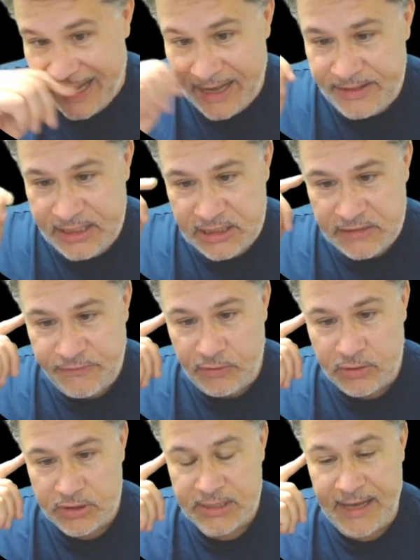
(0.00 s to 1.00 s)
These
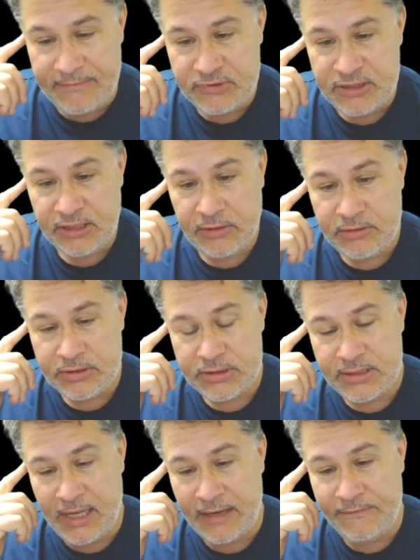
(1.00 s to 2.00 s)
folks have zeros.
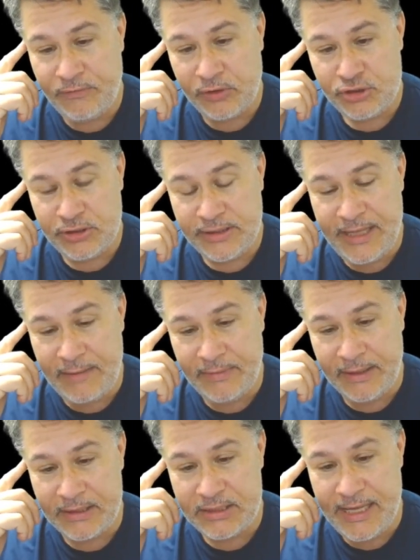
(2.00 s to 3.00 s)
Unfortunately, that
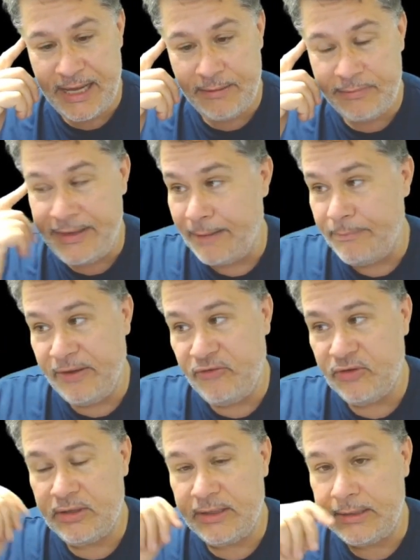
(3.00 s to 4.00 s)
means that, yeah,
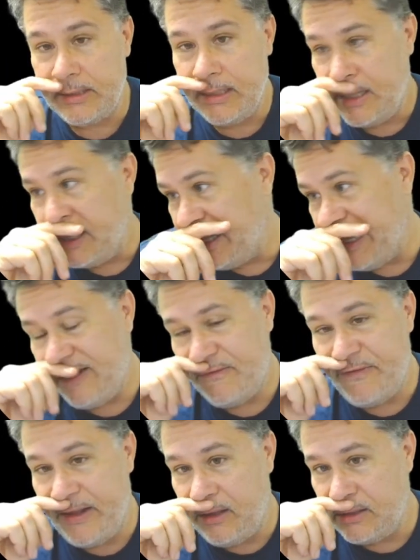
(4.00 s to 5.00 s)
basically it
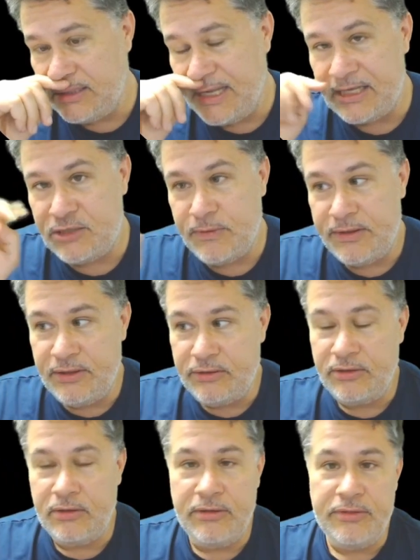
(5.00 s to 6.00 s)
failed. That's when the
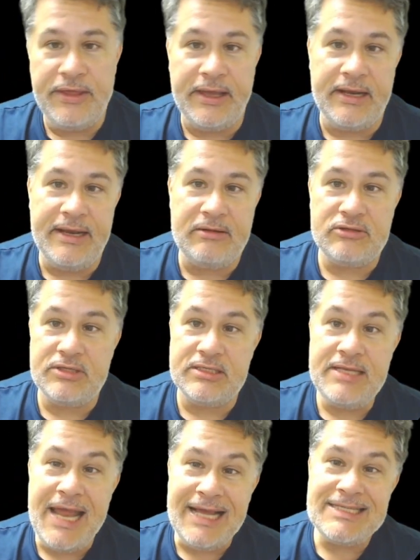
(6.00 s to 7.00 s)
little thing
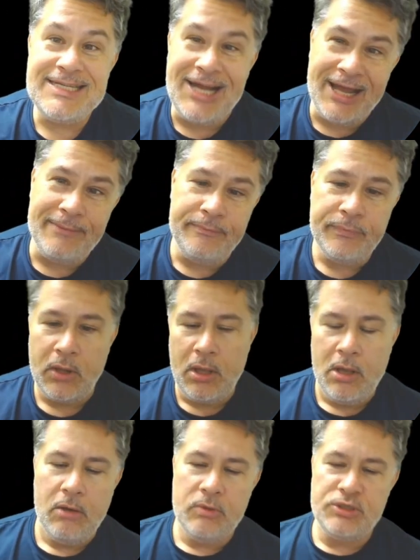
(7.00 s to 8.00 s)
announces next time,
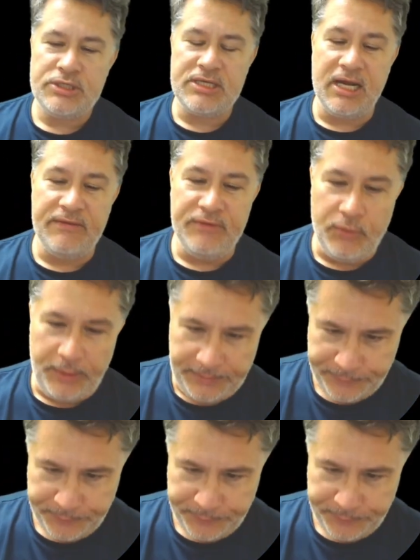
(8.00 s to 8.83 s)
which is kind of annoying.